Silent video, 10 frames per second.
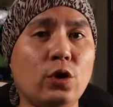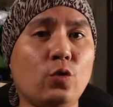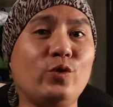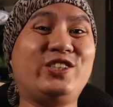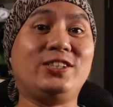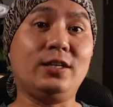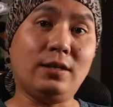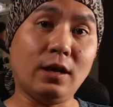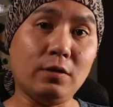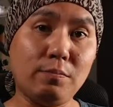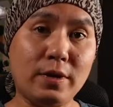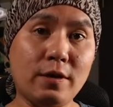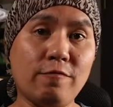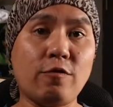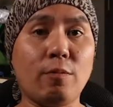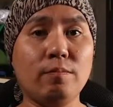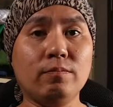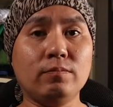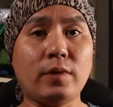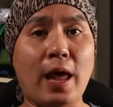which deterred me from
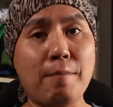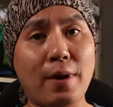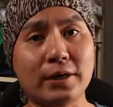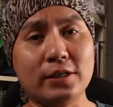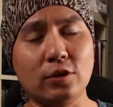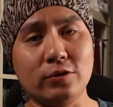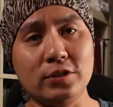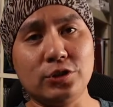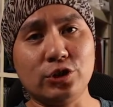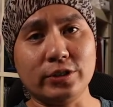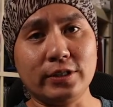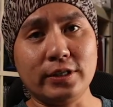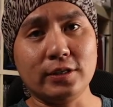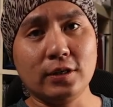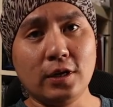embarking on this journey.